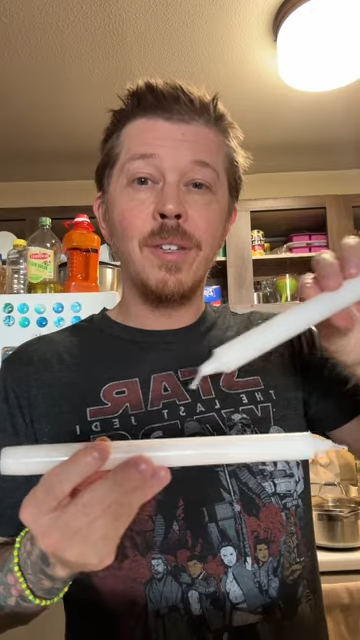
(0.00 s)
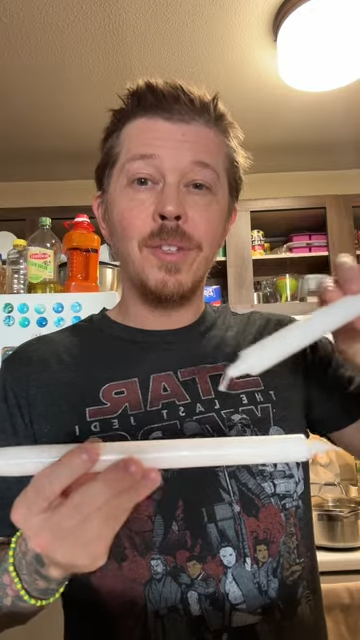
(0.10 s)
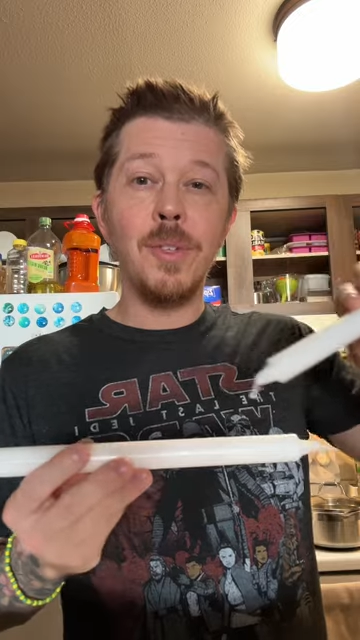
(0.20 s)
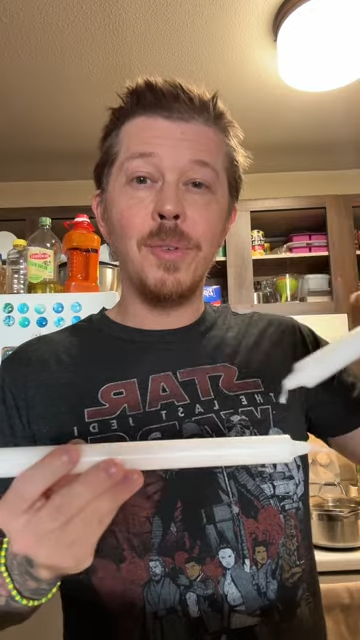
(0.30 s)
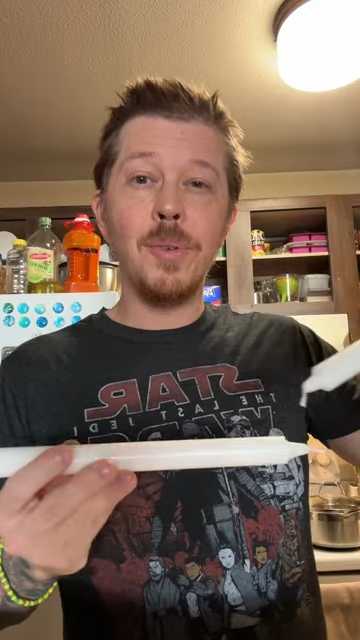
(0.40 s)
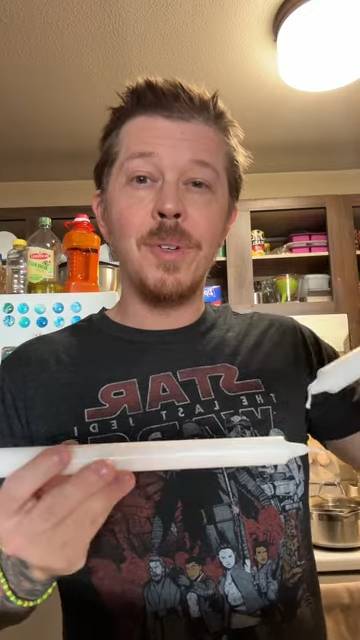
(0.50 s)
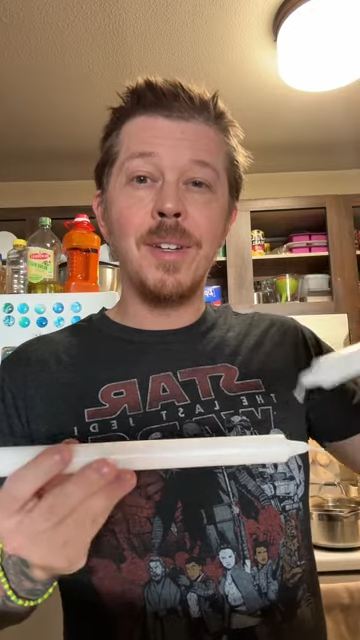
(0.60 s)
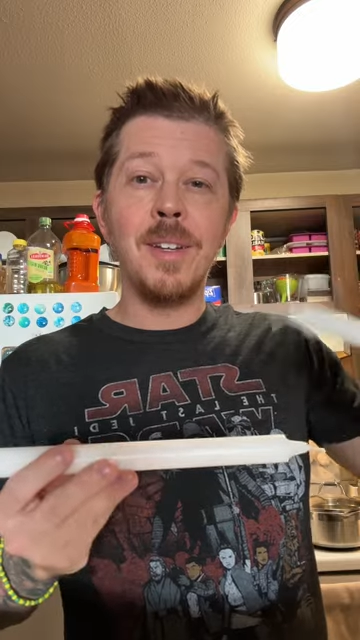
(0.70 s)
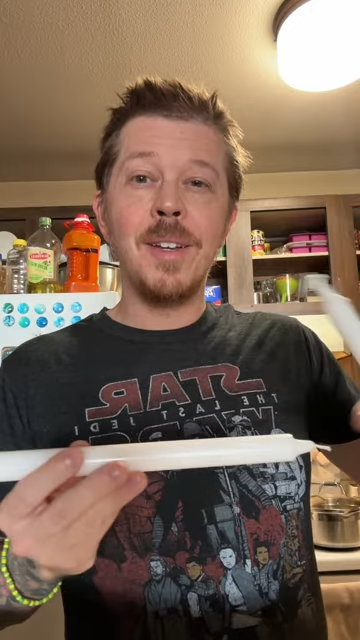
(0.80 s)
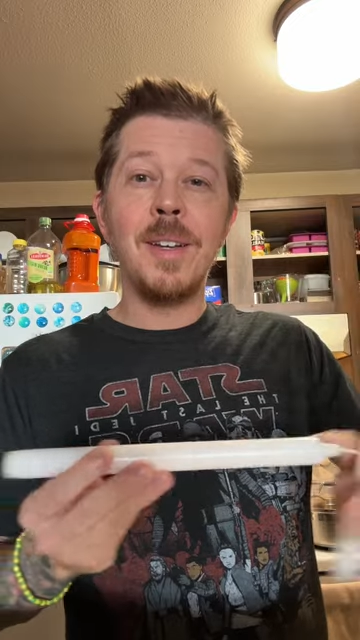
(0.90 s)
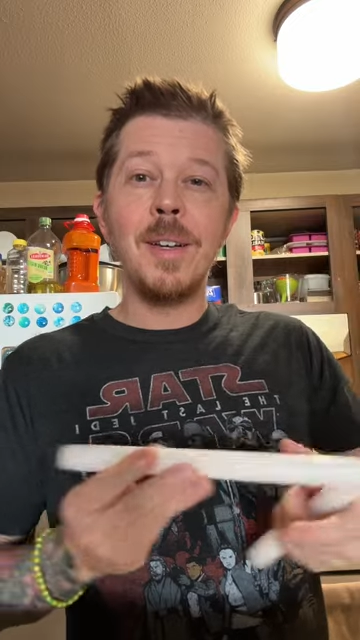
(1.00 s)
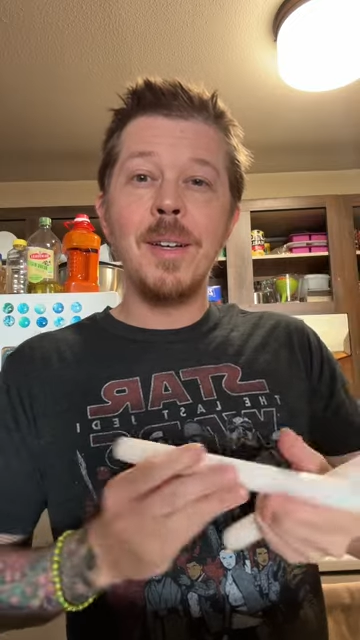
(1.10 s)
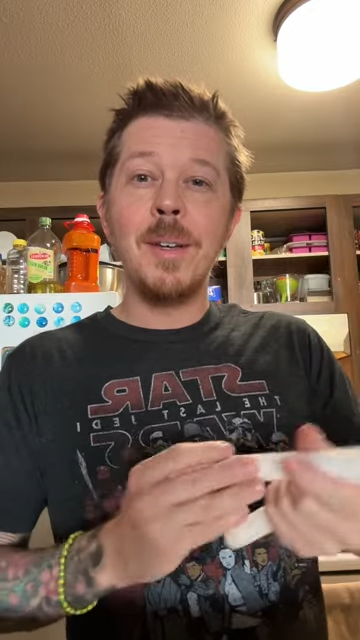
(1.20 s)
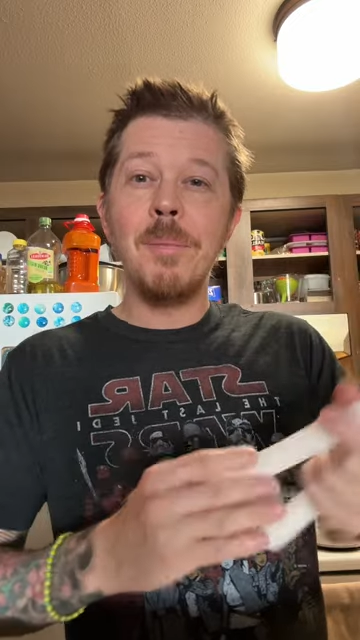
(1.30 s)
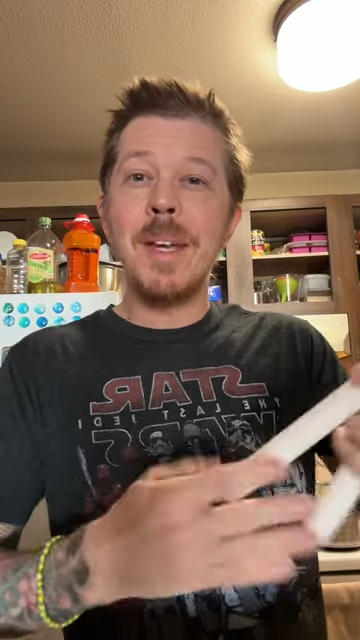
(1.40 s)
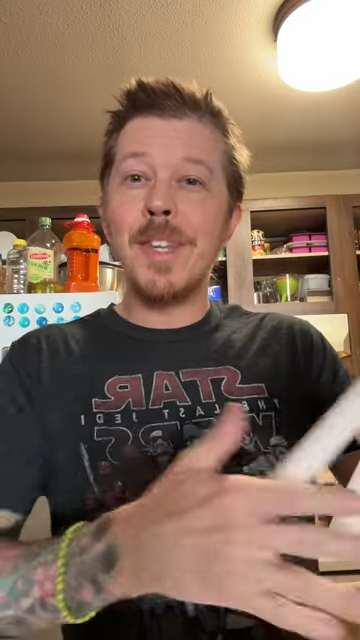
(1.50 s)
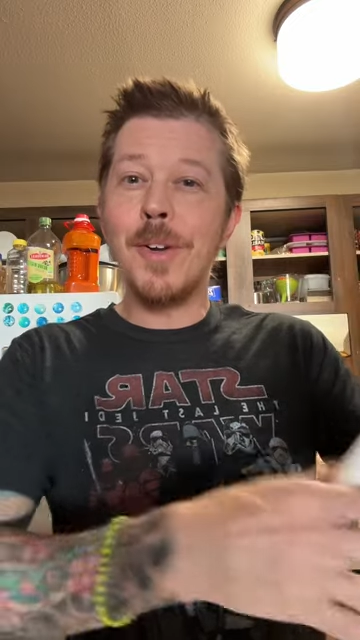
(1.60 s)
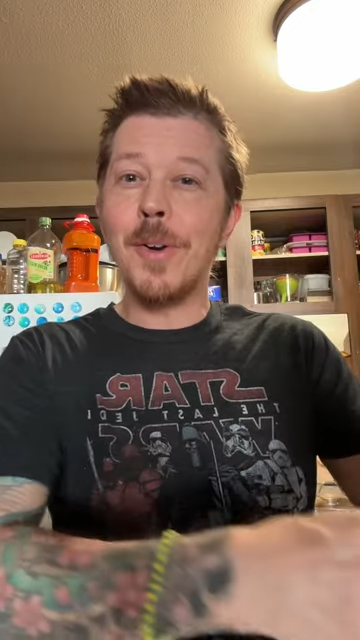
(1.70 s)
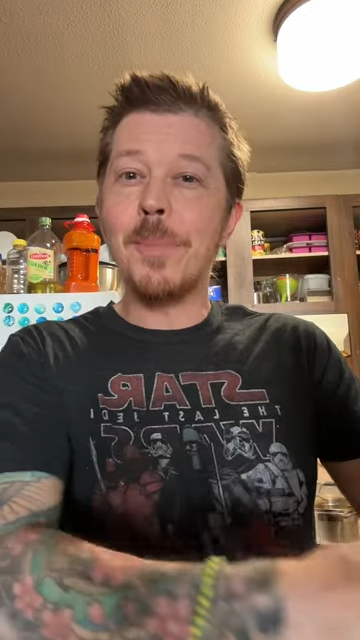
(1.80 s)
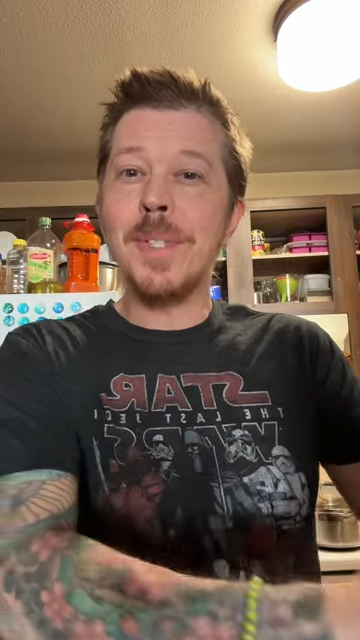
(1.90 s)
to make the
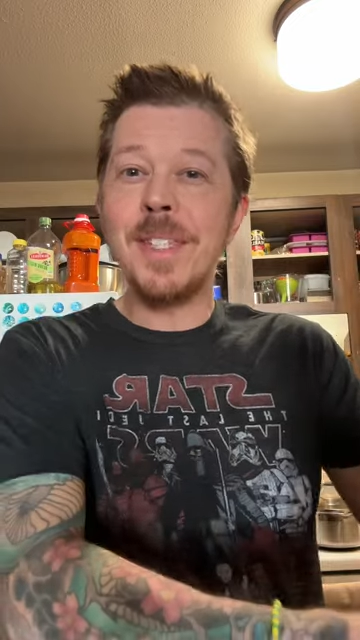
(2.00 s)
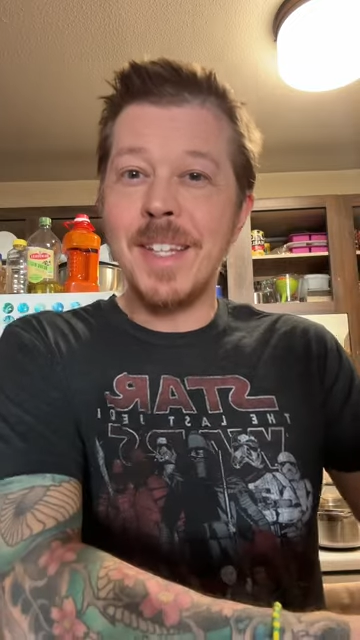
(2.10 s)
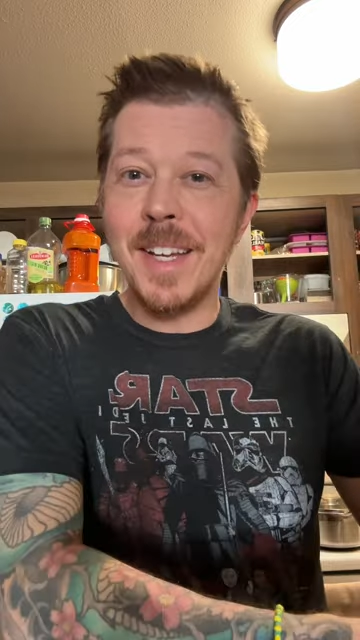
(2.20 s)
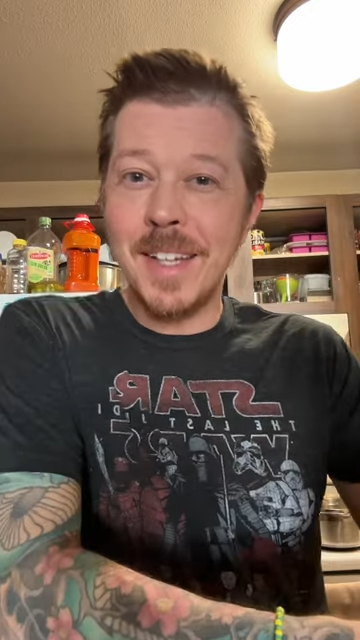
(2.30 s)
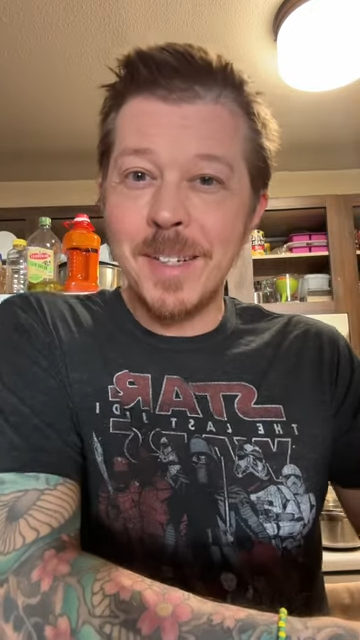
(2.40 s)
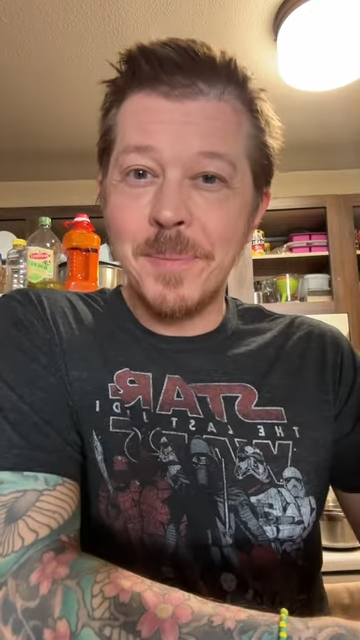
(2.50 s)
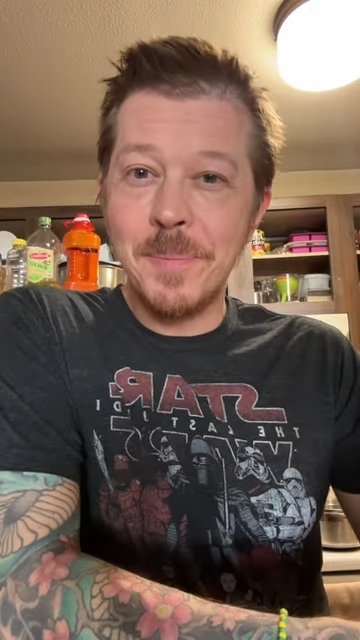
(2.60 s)
herbs stick.